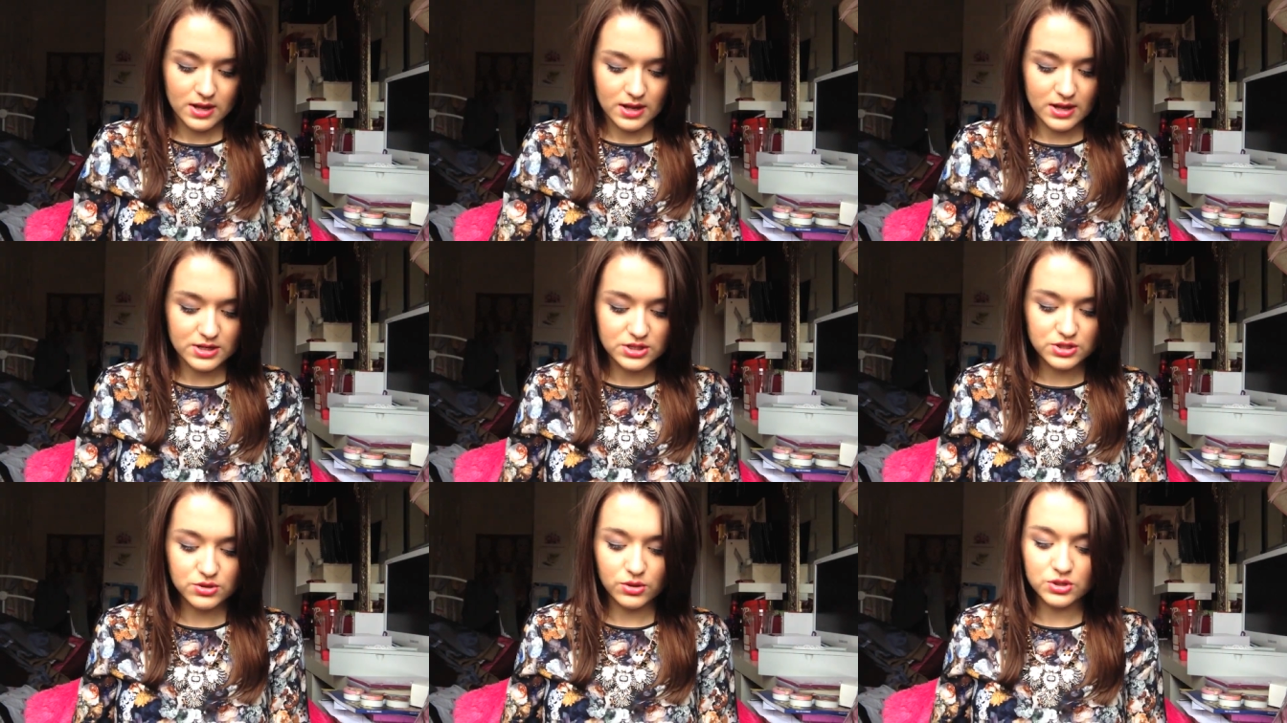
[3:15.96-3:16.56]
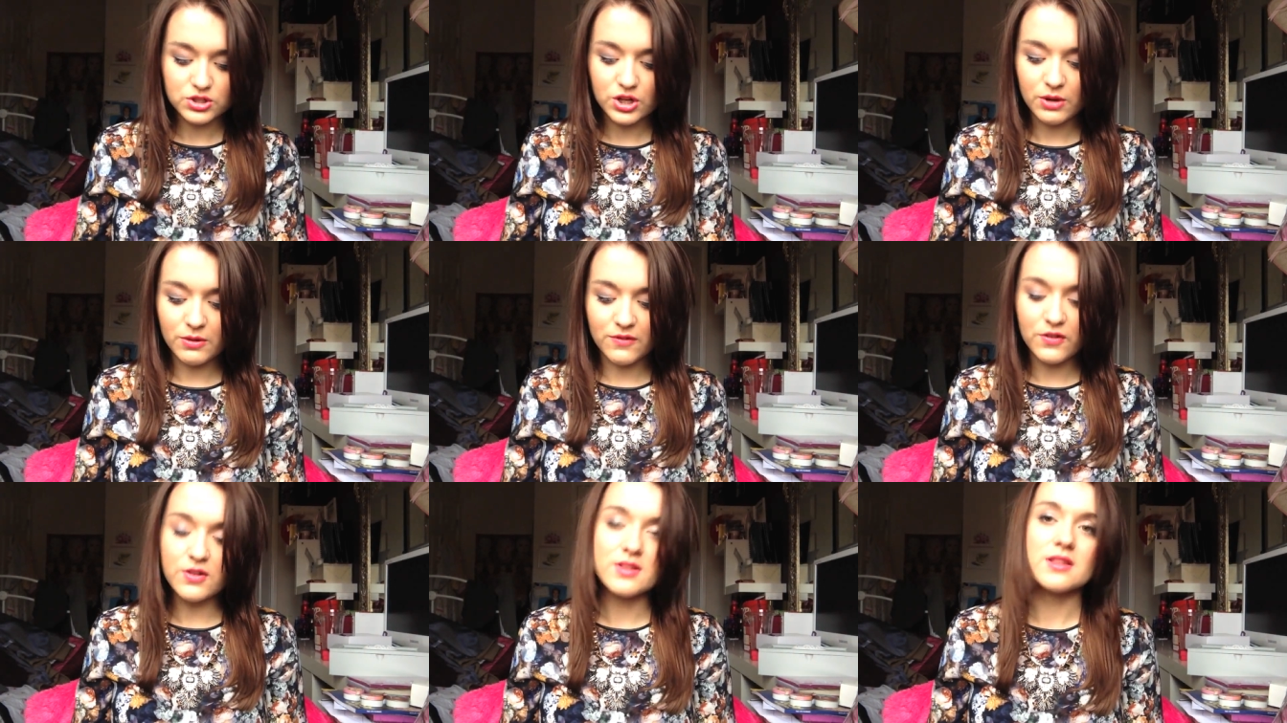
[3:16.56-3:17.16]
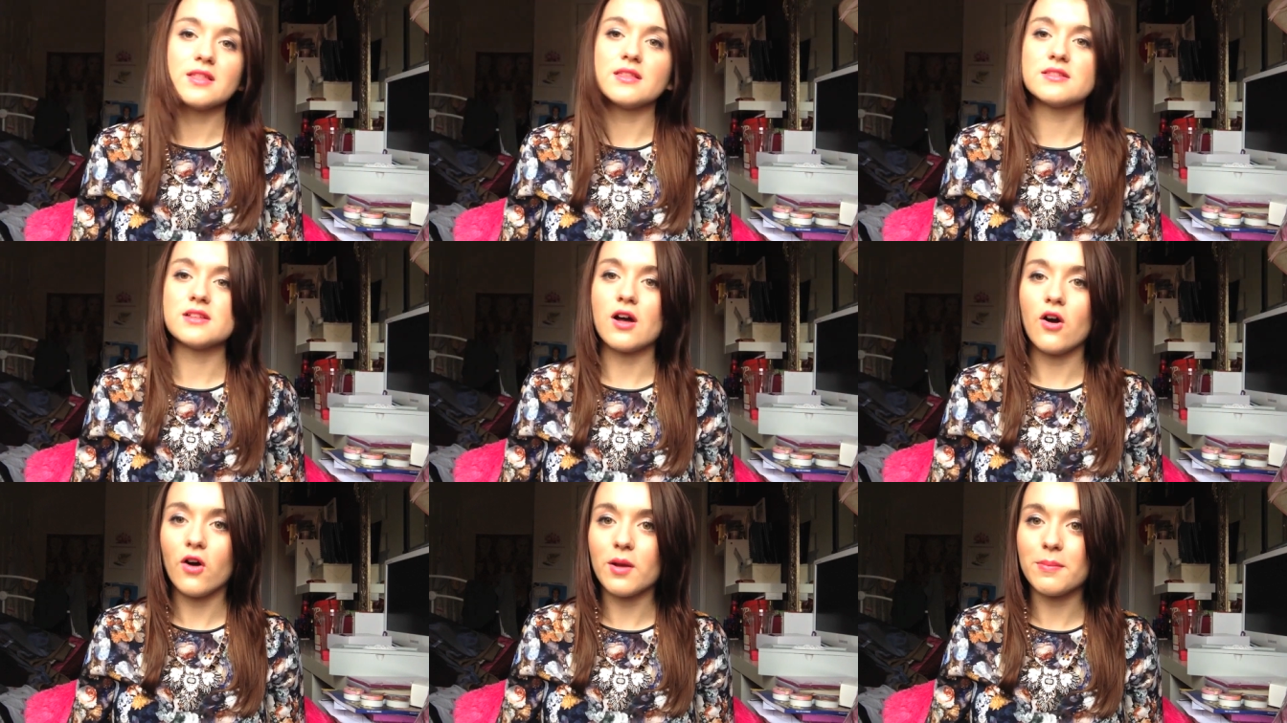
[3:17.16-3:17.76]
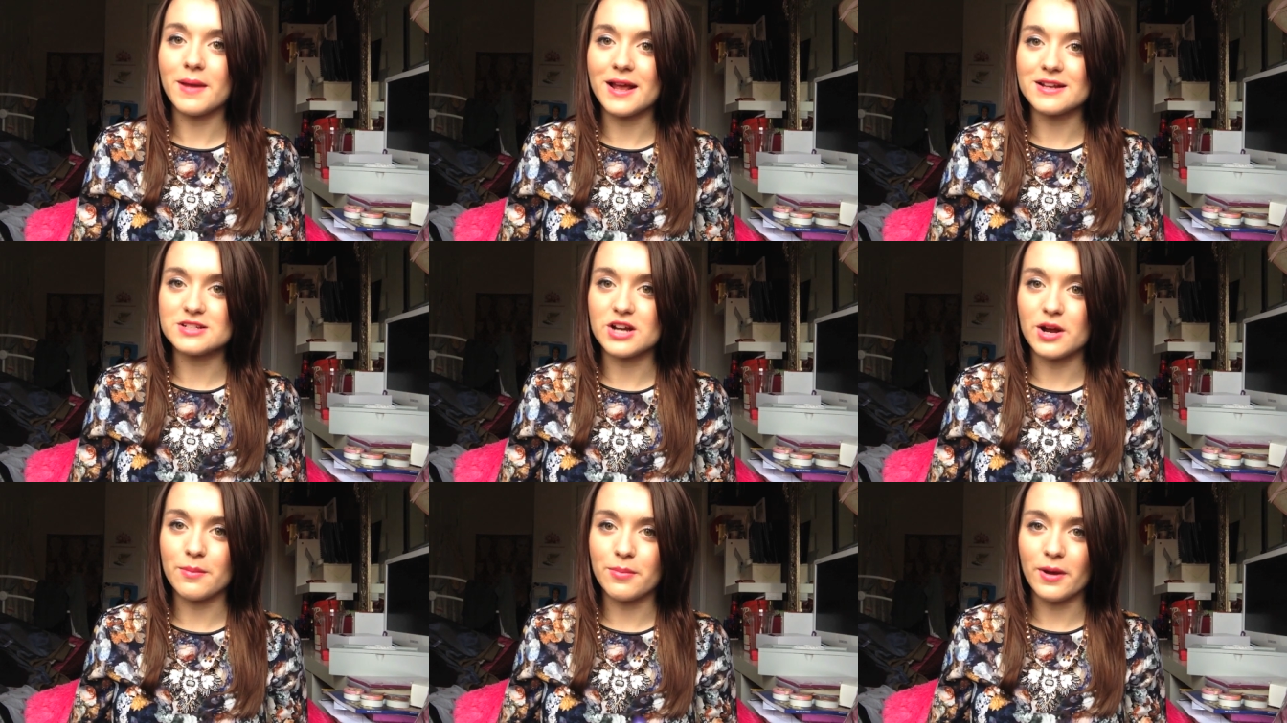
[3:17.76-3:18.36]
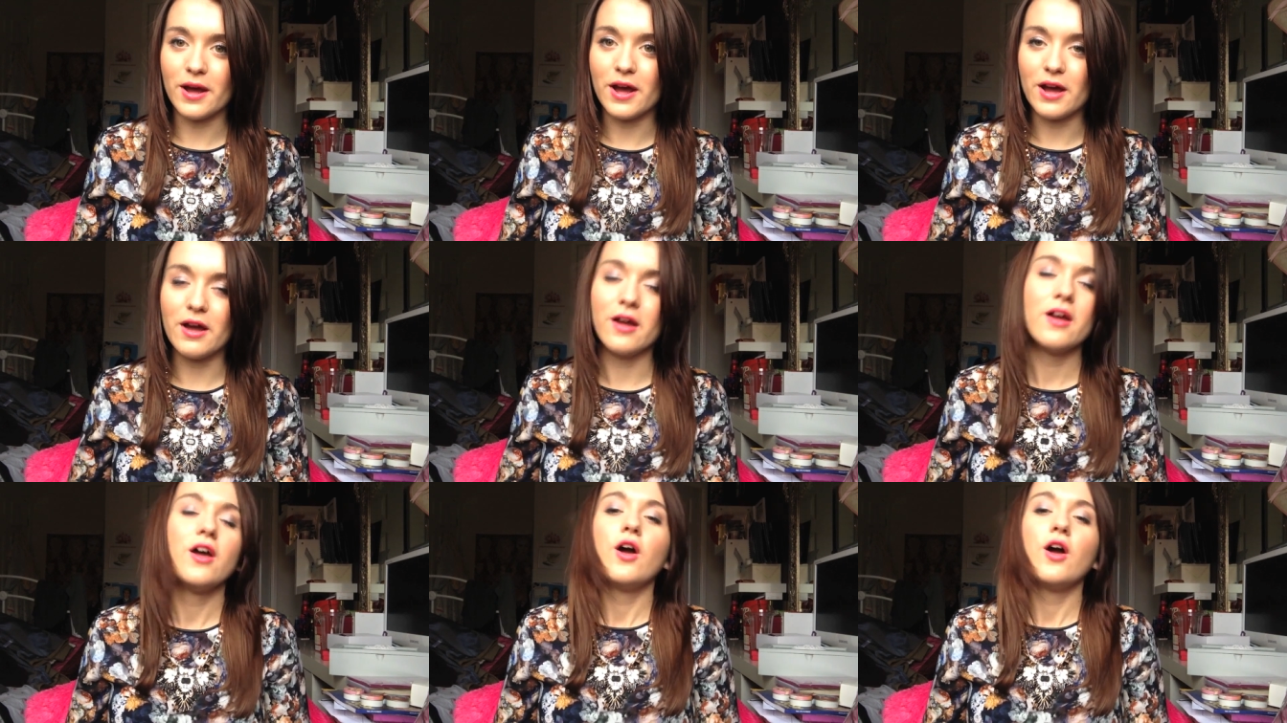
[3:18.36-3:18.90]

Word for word: I just thought I'd show you a few things that I picked up uh,